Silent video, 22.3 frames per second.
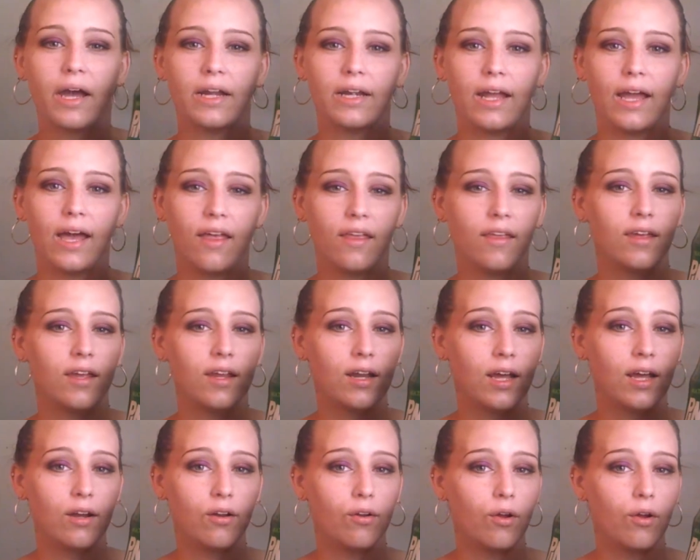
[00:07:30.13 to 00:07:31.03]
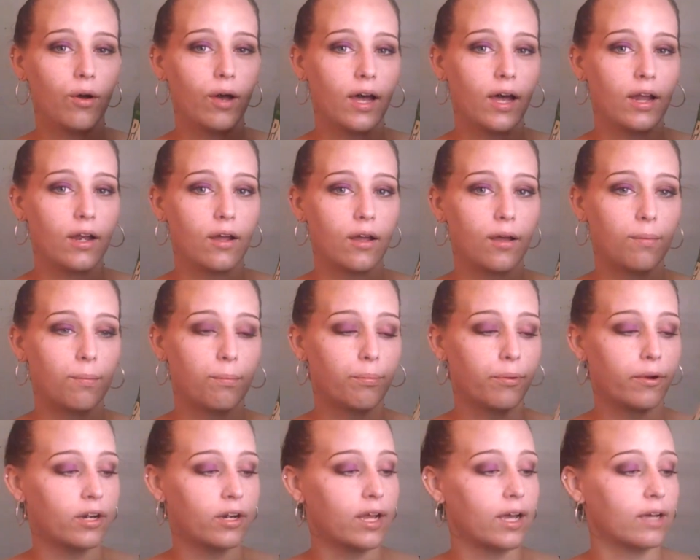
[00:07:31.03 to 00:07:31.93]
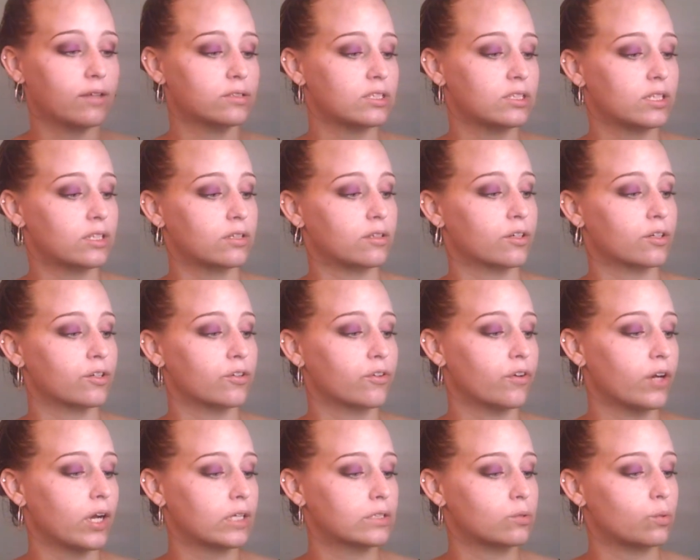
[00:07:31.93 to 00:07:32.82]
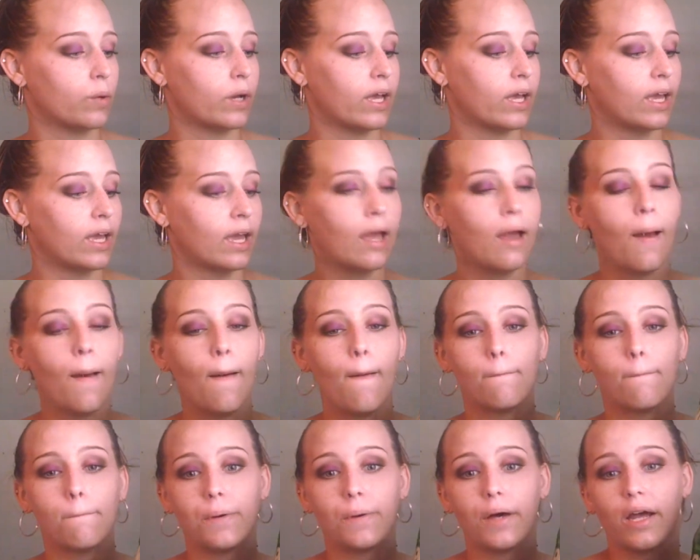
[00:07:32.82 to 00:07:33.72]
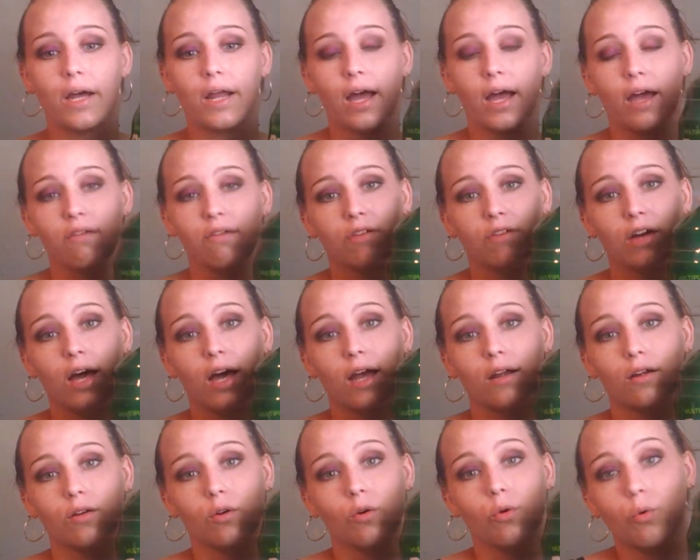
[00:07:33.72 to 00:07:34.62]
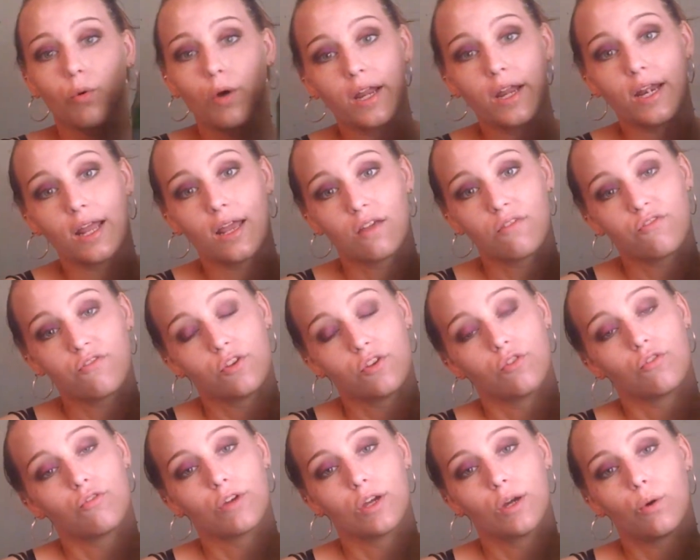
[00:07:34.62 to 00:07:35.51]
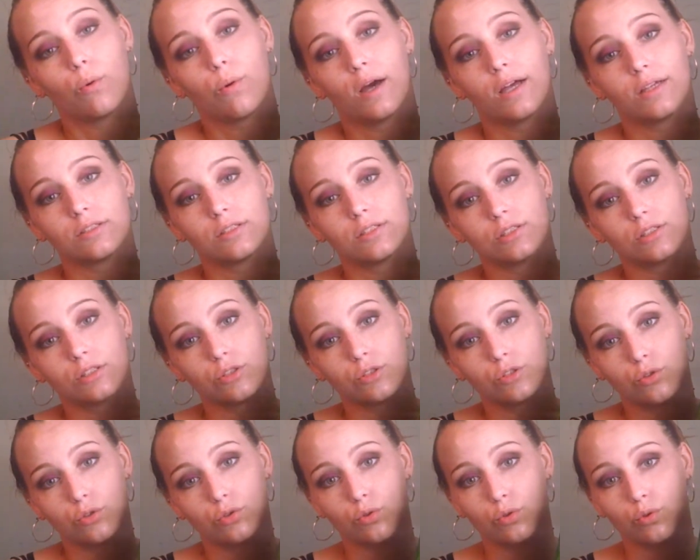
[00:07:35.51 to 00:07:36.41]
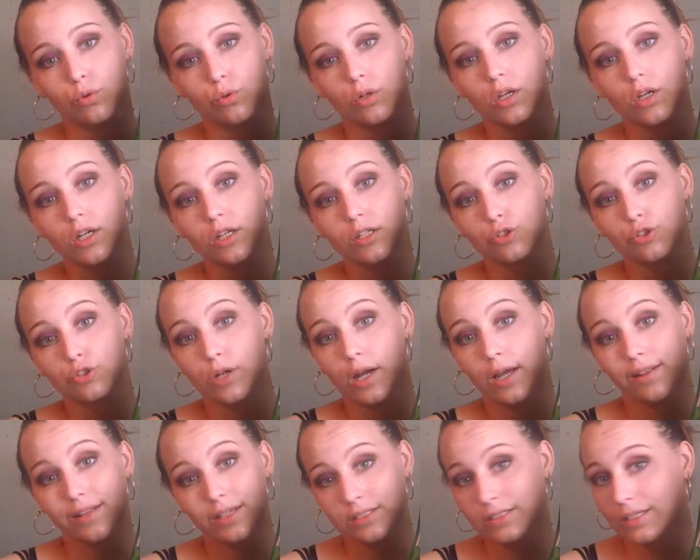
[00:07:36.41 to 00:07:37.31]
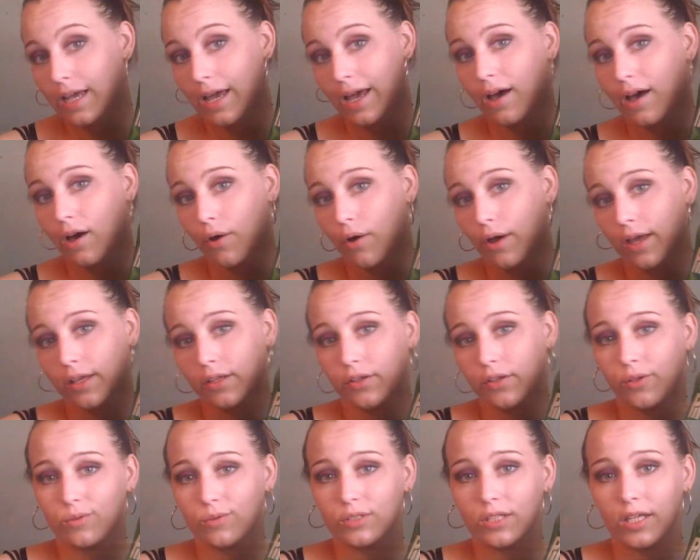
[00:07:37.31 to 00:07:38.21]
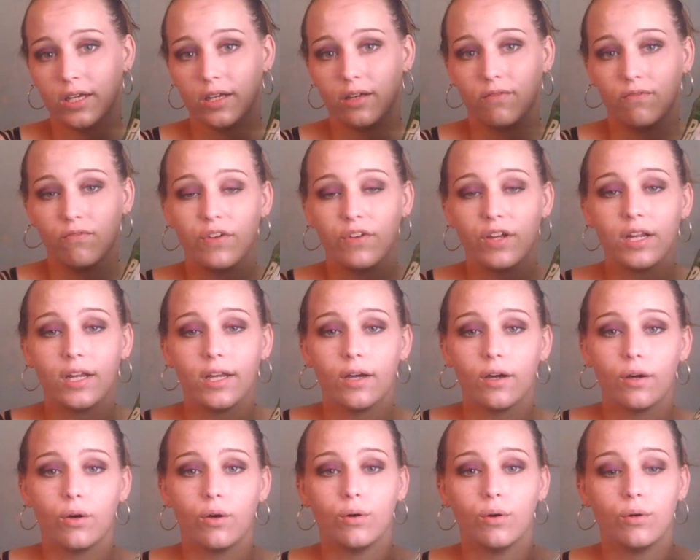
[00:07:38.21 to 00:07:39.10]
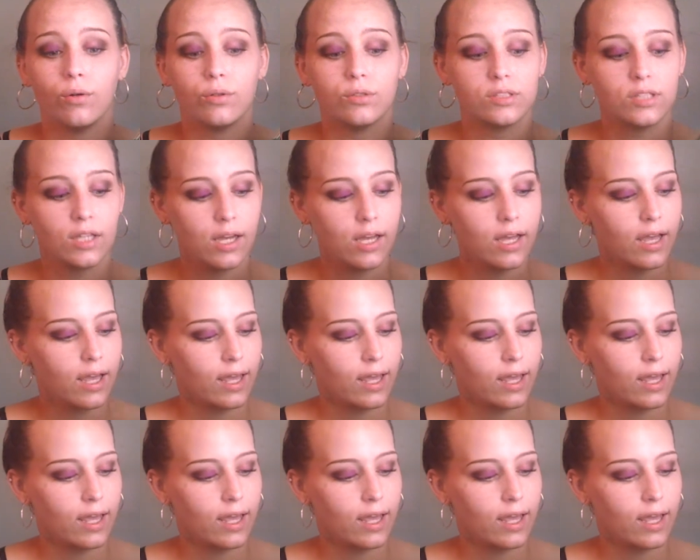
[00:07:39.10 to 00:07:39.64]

I don't know how to pronounce it the correct way, but I've gotten quite a few requests to try this out and use it in videos.